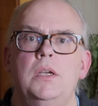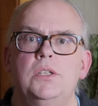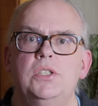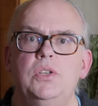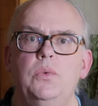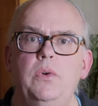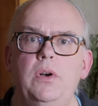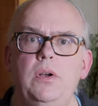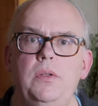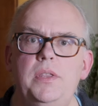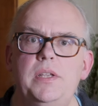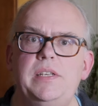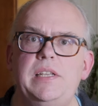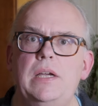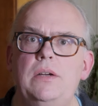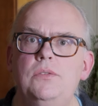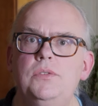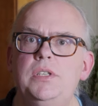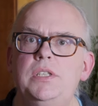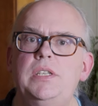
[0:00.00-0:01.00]
So what are the
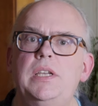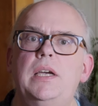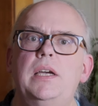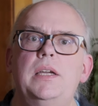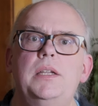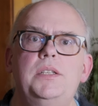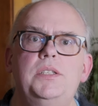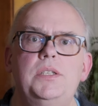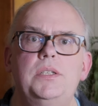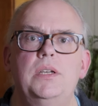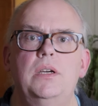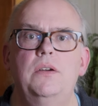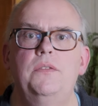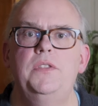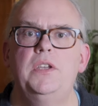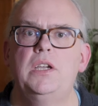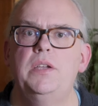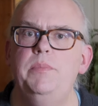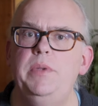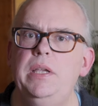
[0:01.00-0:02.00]
downsides of
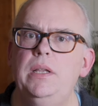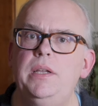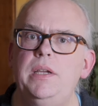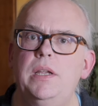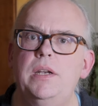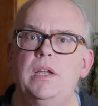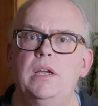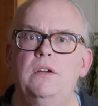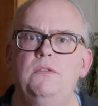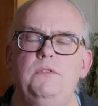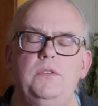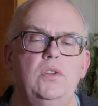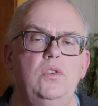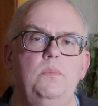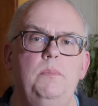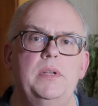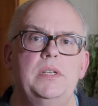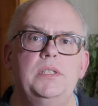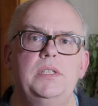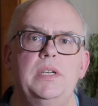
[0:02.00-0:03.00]
the Chameleon
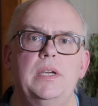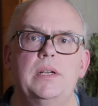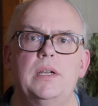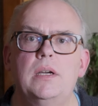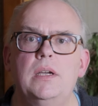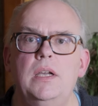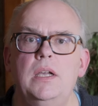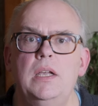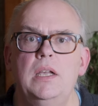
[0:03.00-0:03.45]
F-loop antenna?